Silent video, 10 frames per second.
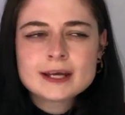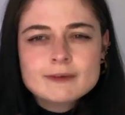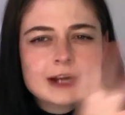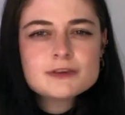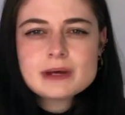I
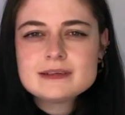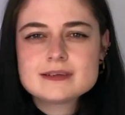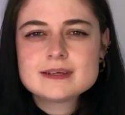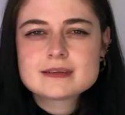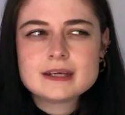
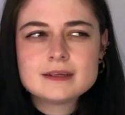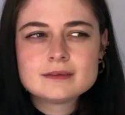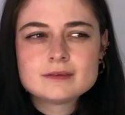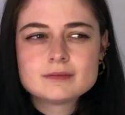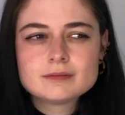graduated
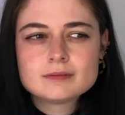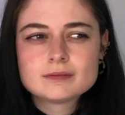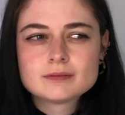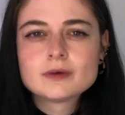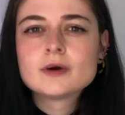in